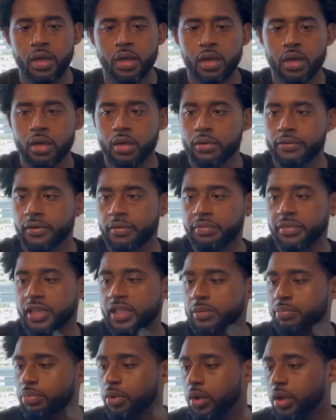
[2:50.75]
from this
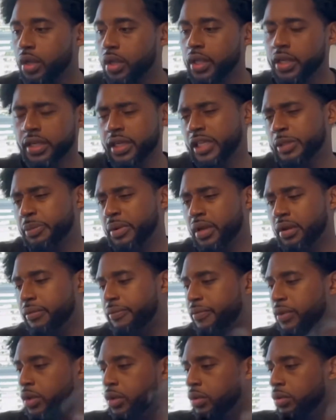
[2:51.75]
boiling. It's been a
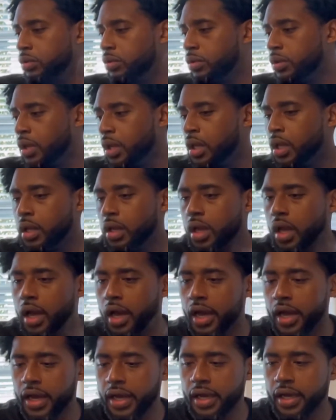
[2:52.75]
few
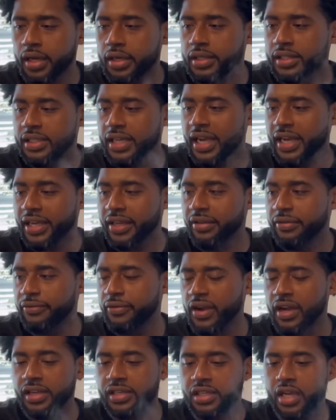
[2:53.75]
seconds fresh
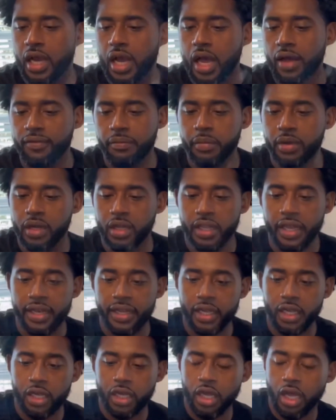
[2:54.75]
off. I'm gonna let it
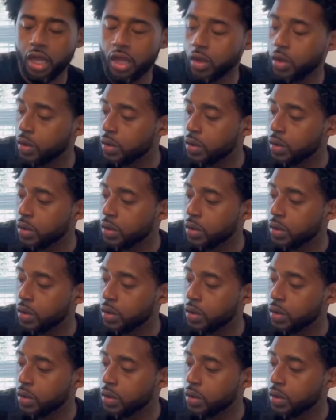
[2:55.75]
go.